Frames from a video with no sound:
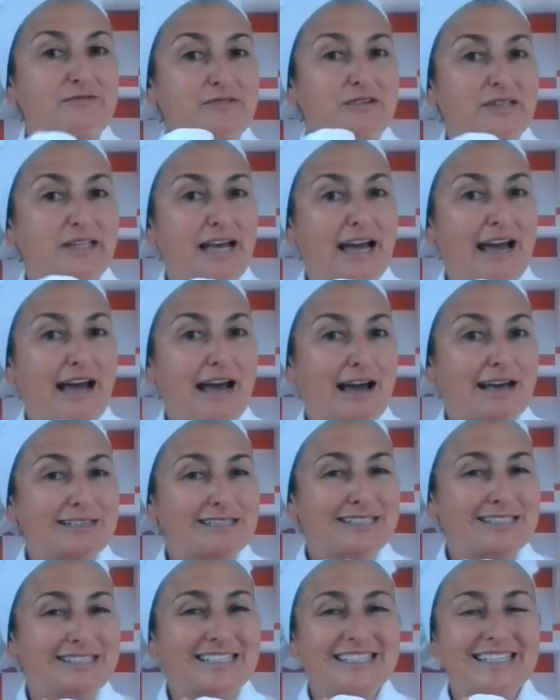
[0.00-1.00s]
for
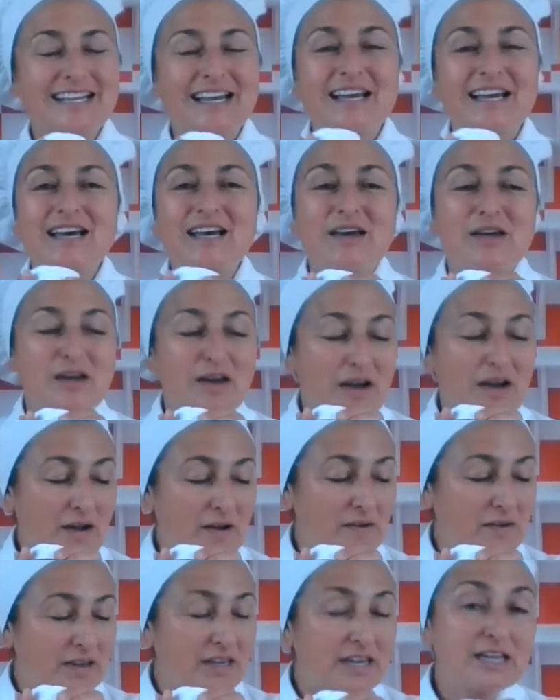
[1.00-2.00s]
last.
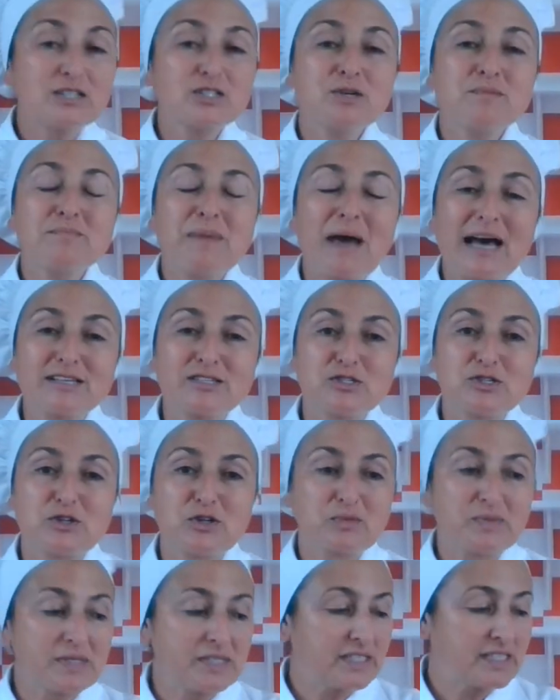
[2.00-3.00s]
Each
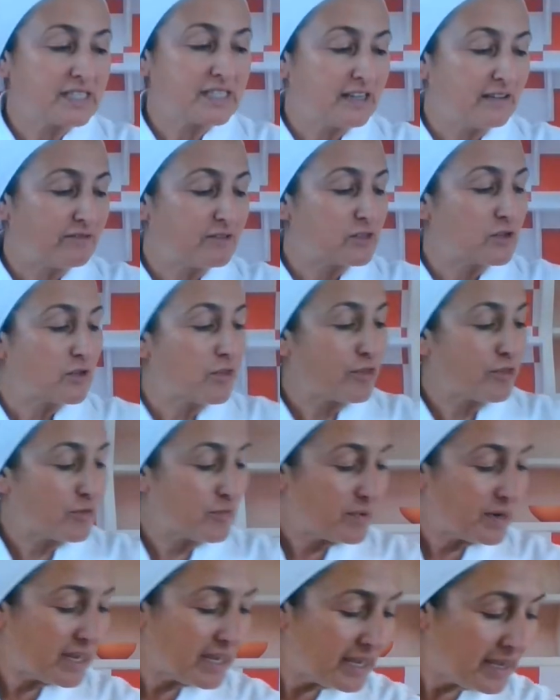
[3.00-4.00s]
ambassador received
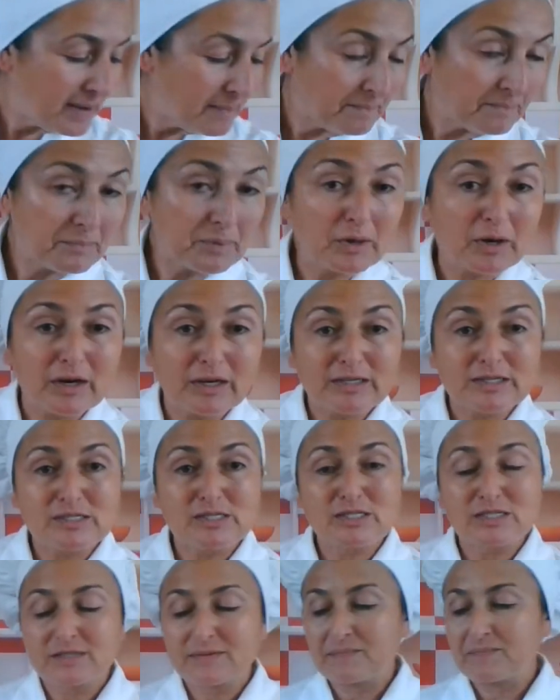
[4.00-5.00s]
3
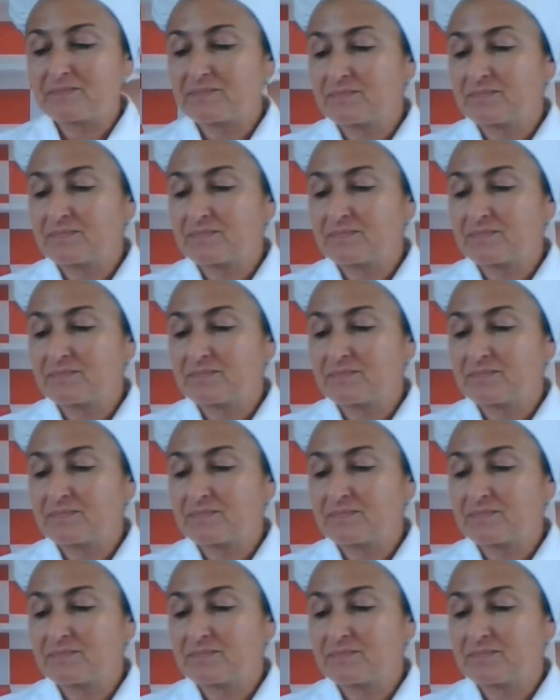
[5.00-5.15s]
books